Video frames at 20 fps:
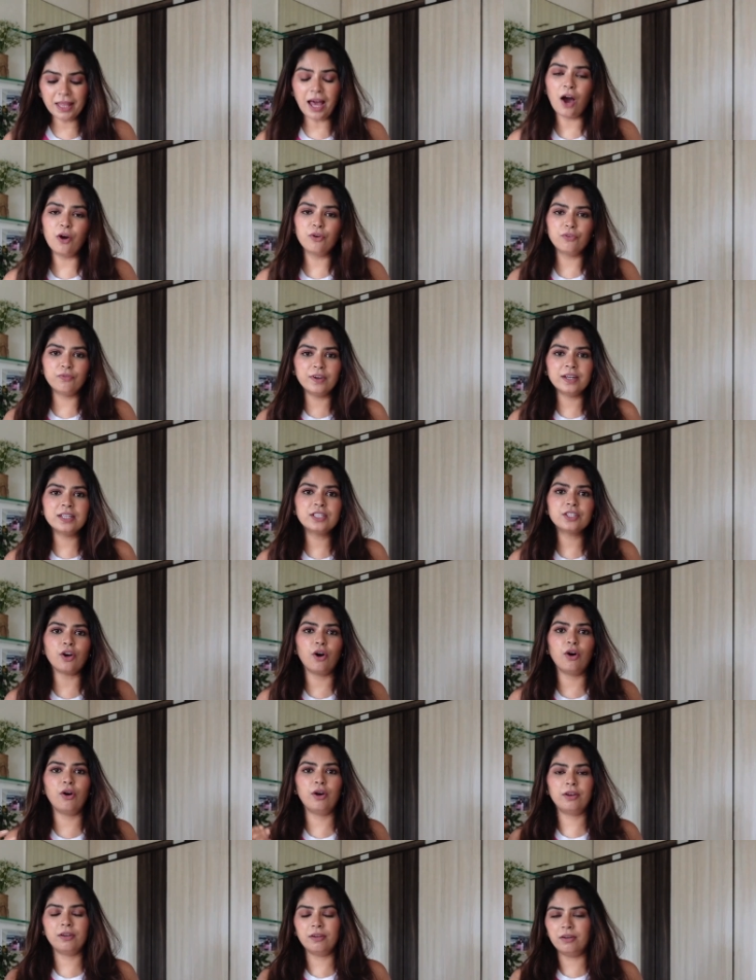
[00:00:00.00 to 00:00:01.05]
outfits
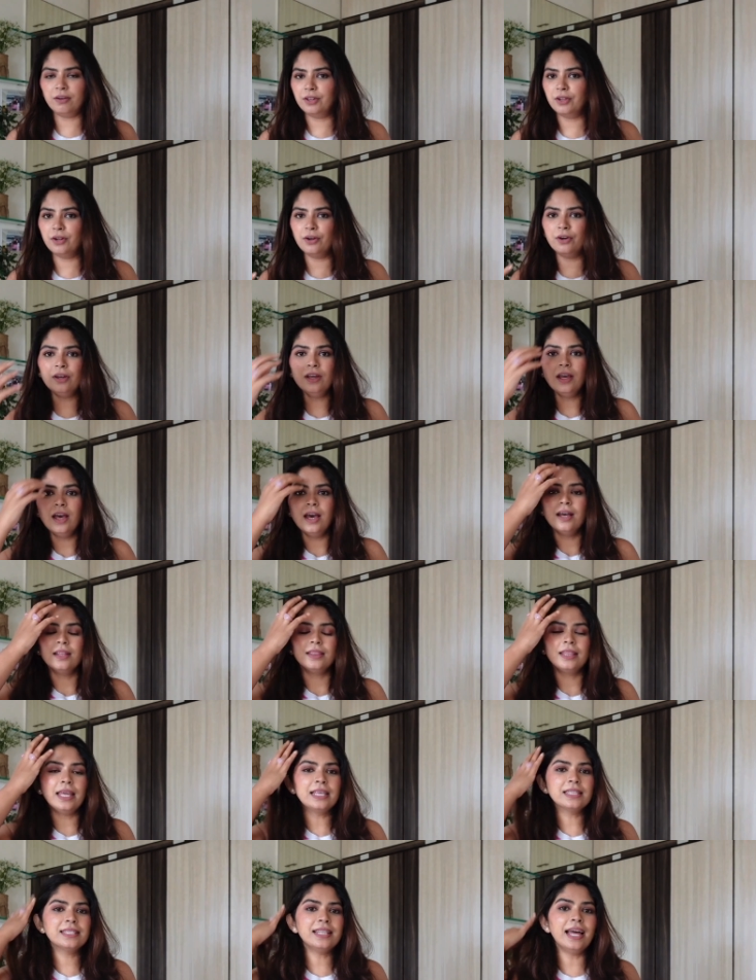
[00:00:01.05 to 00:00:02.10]
or
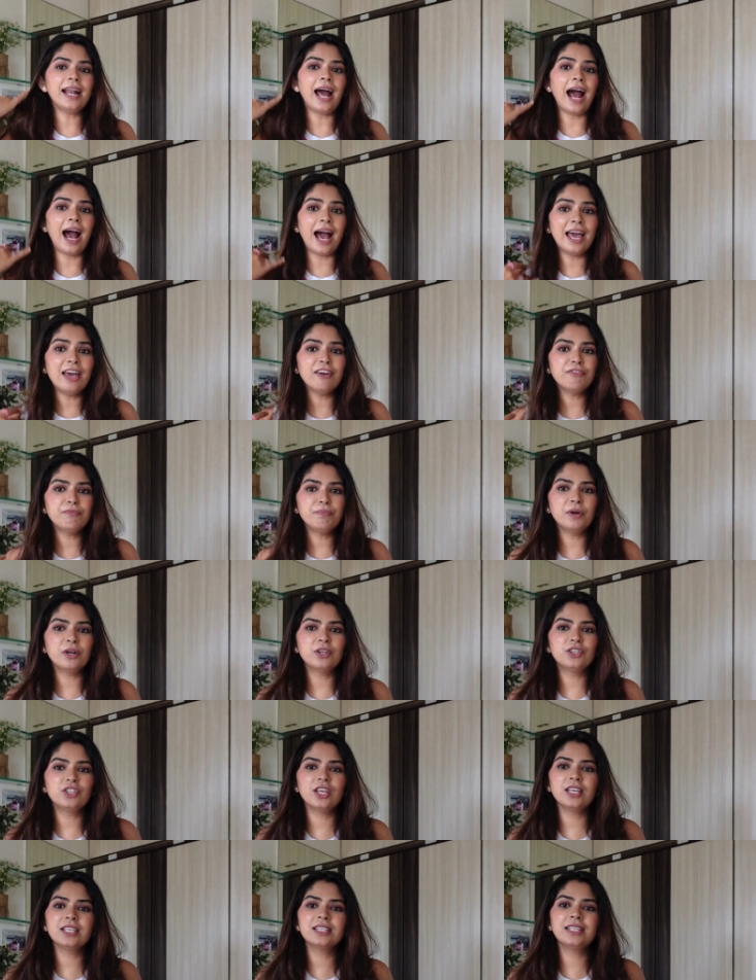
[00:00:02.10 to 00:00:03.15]
things that I have
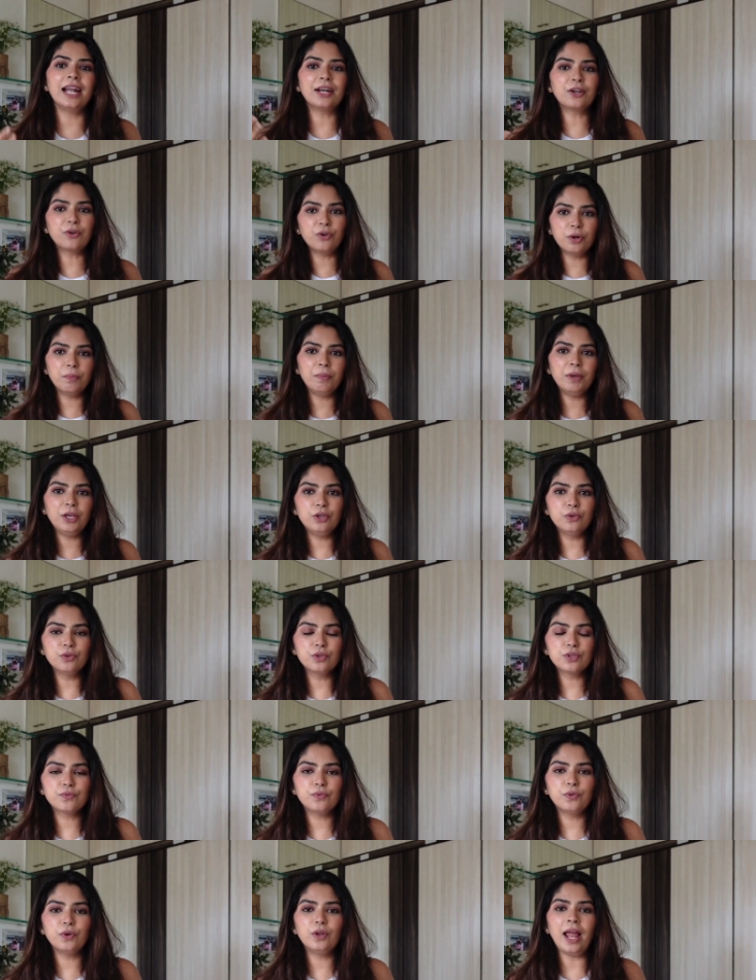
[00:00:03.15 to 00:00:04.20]
purchased that could be
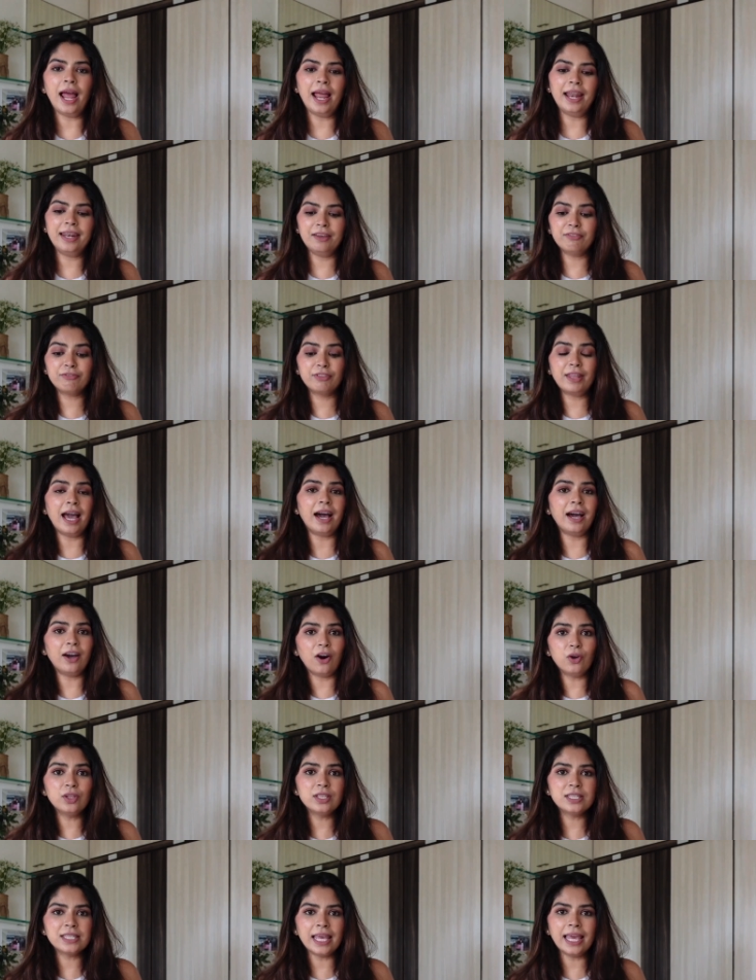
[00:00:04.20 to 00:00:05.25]
useful, and if they are
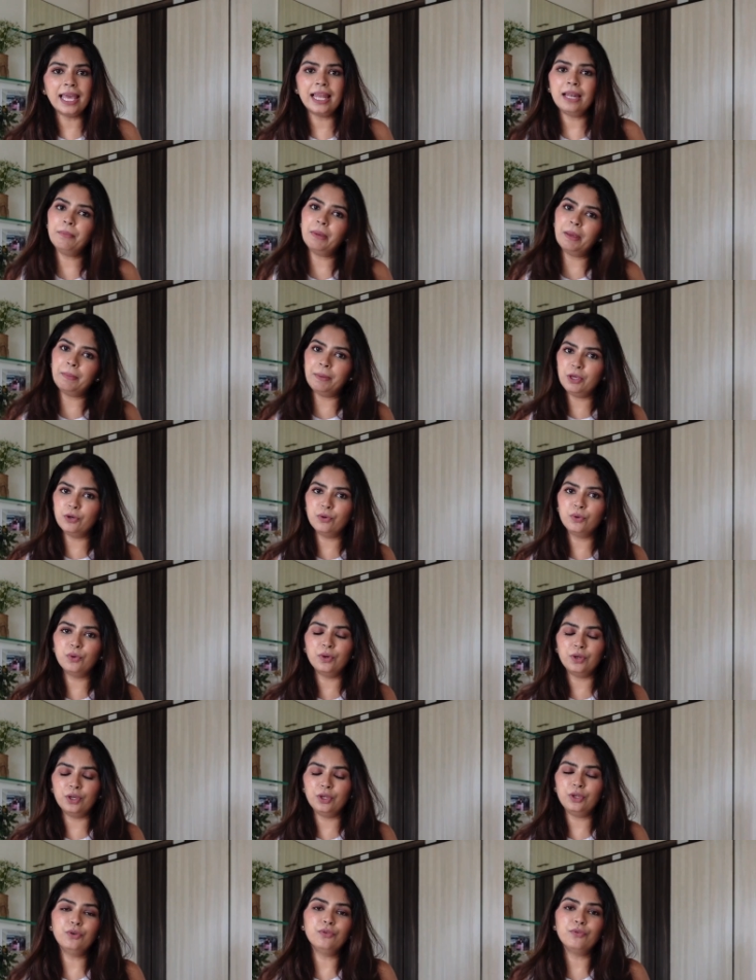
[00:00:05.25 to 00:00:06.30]
on sale, maybe
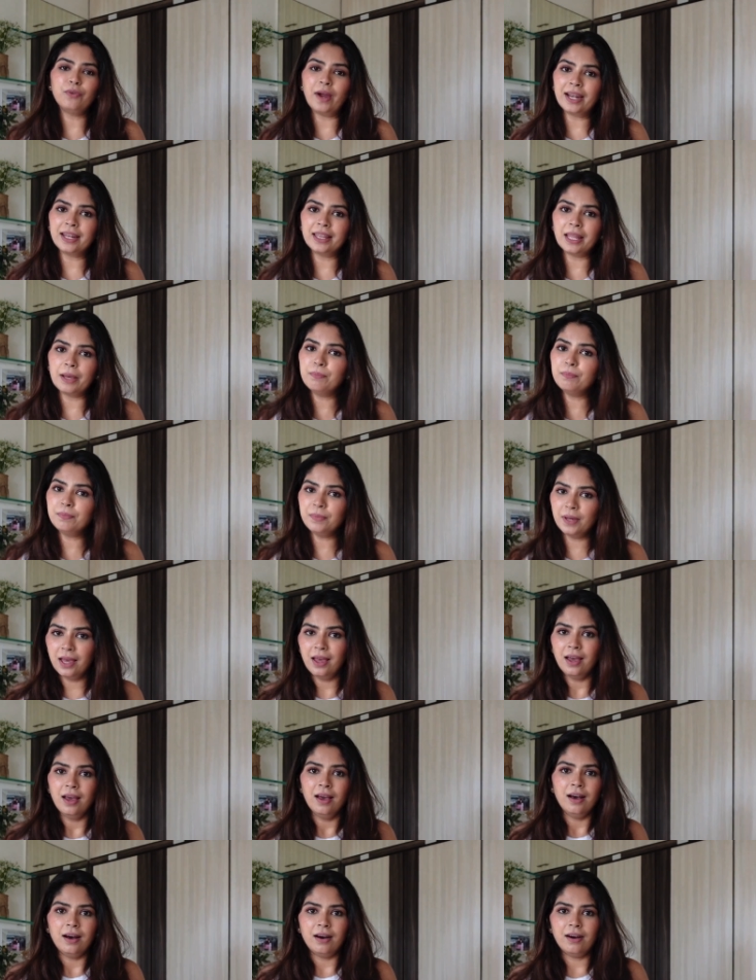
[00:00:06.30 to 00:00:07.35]
you find them
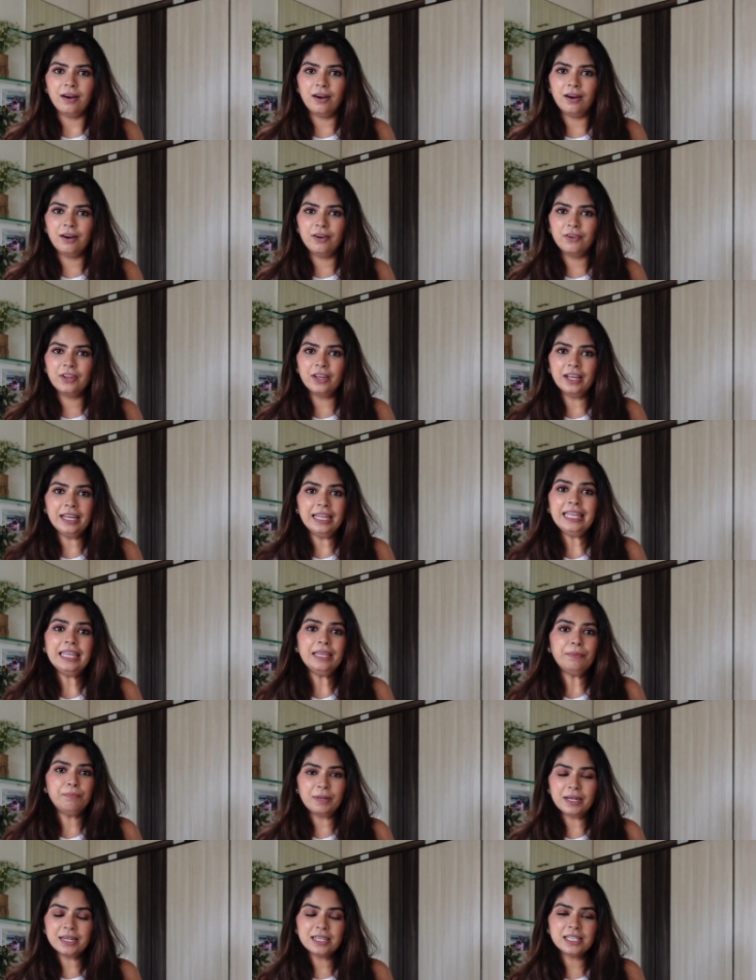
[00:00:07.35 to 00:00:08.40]

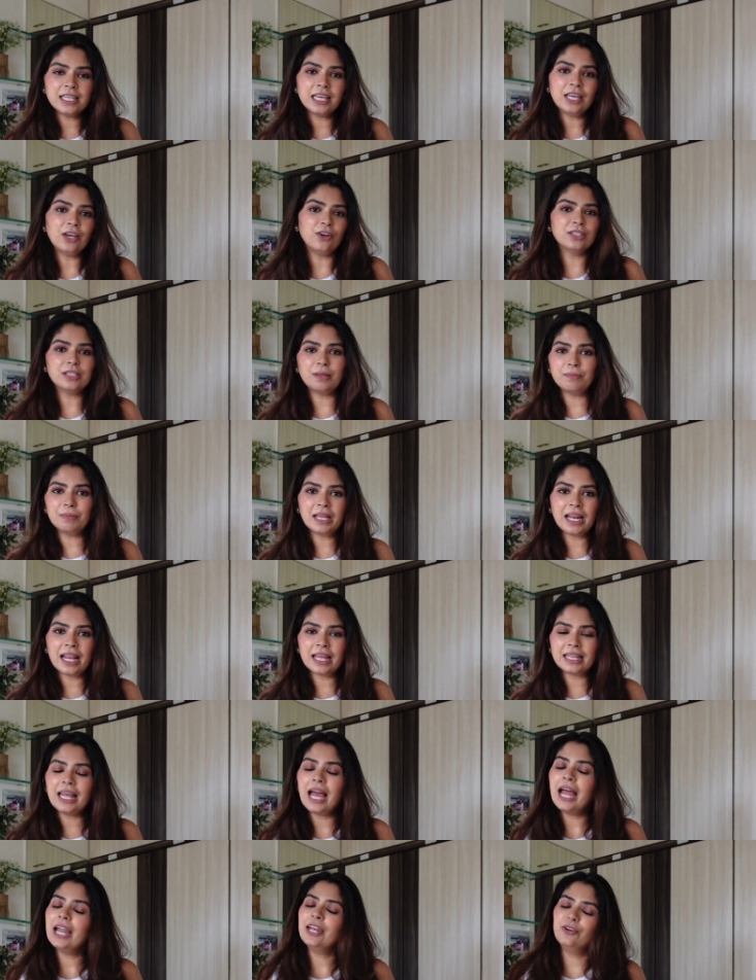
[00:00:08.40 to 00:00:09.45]
really pretty or something like
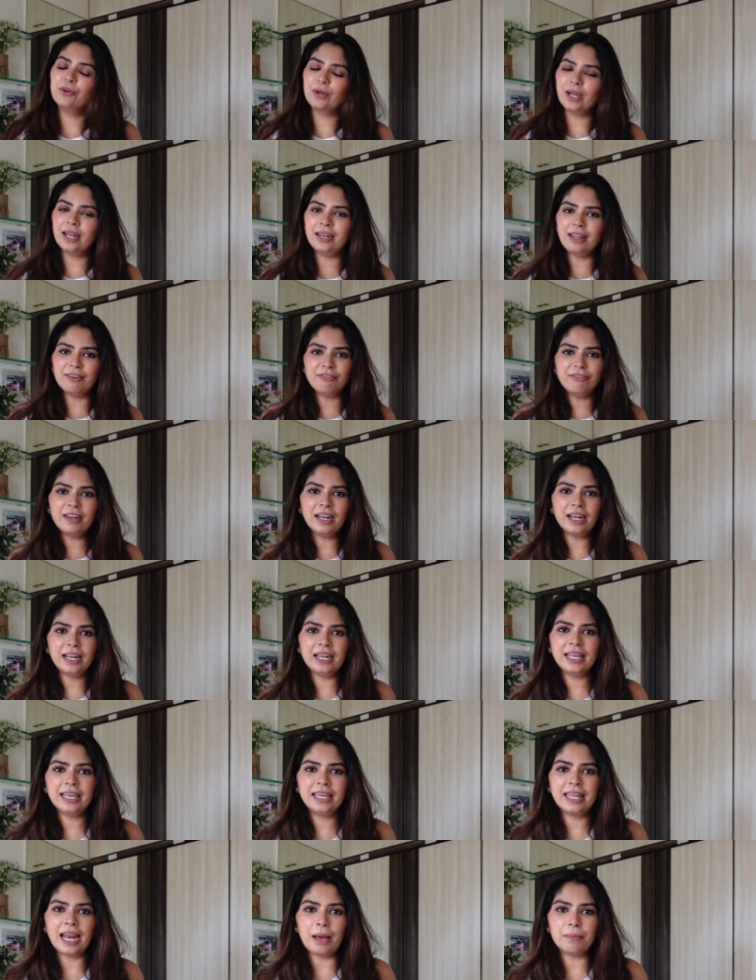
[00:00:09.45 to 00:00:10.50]
that, you can
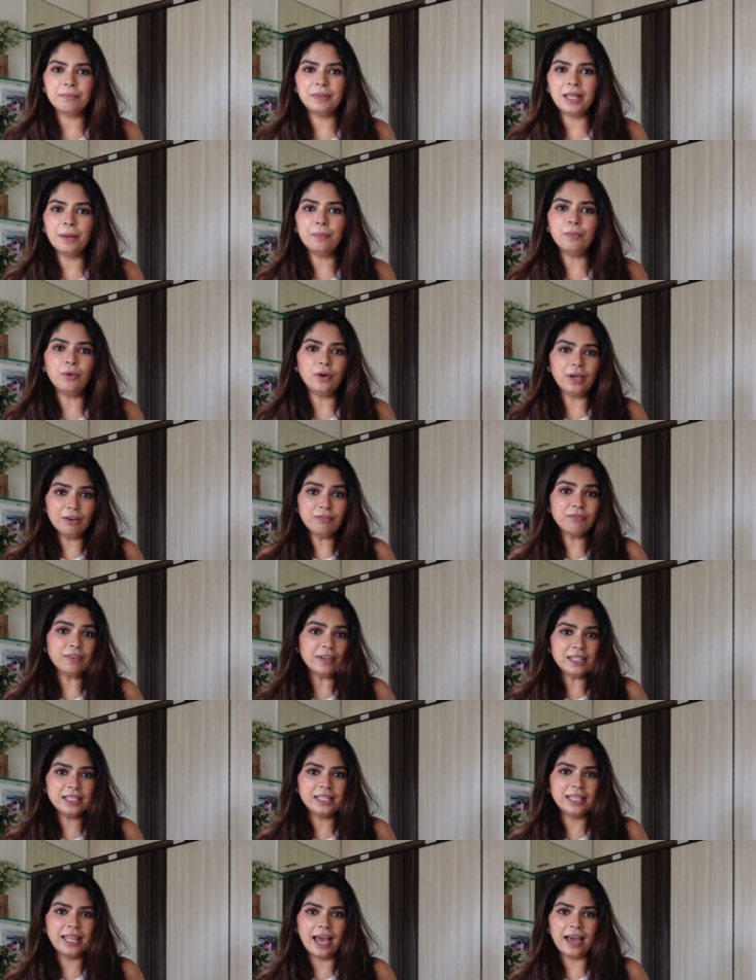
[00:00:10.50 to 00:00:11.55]
definitely grab them if
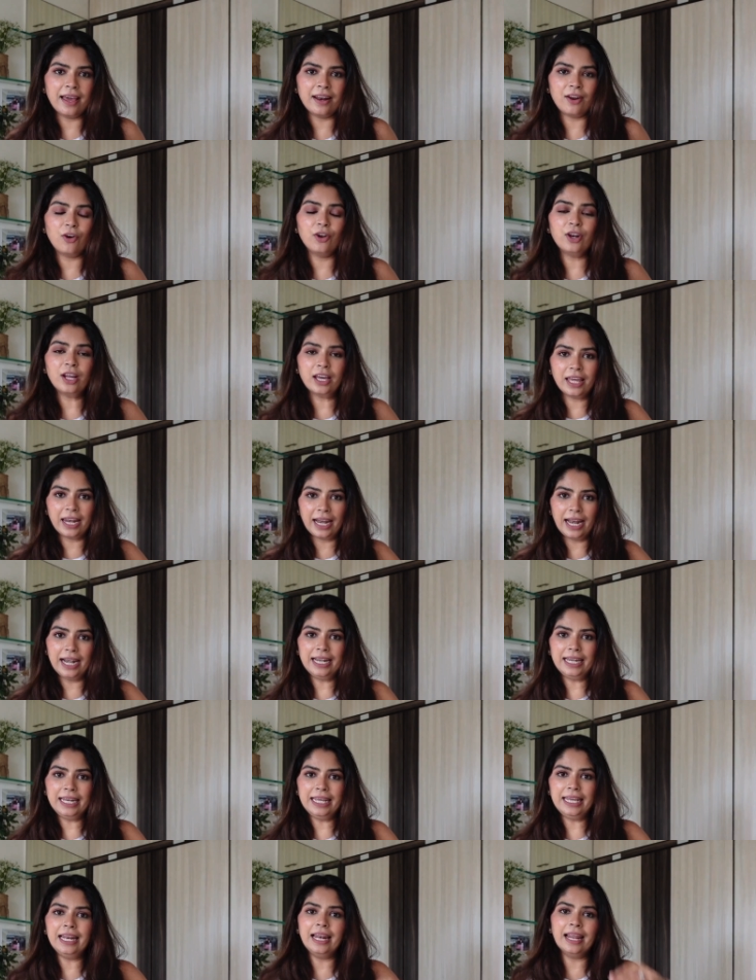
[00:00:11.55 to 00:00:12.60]
they are on a
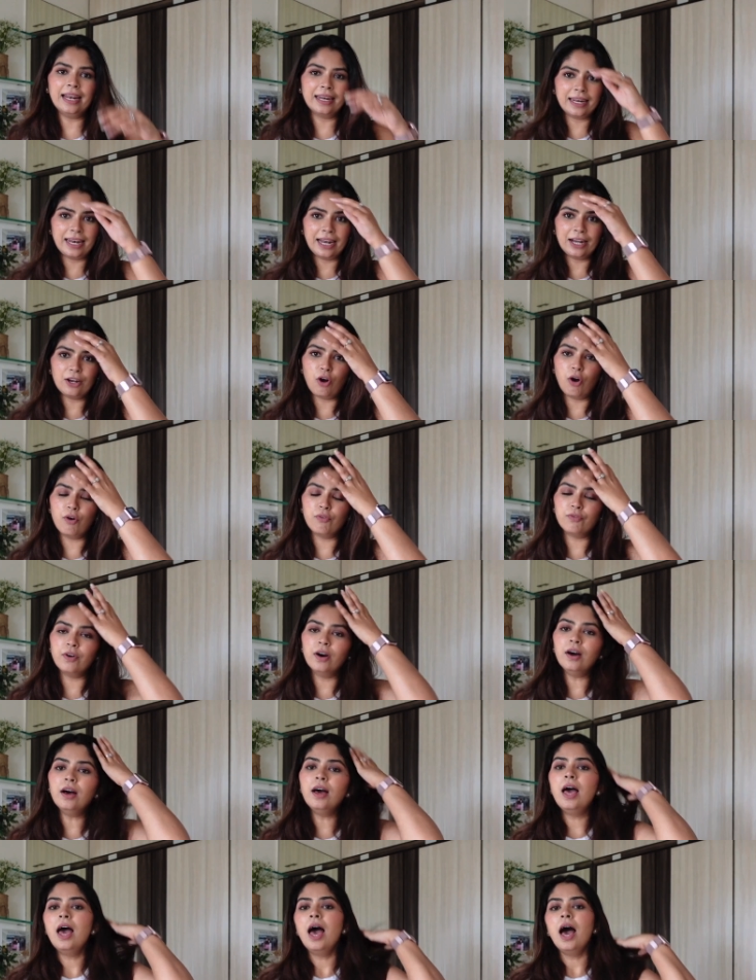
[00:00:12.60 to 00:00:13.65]
great deal and great
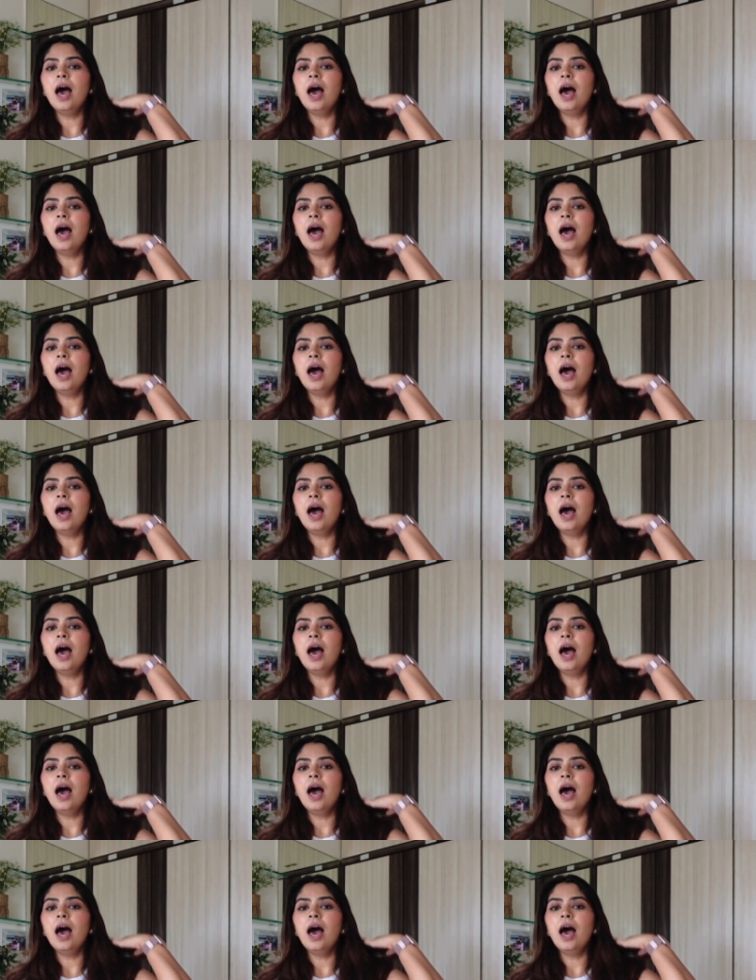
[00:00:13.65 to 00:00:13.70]
offer.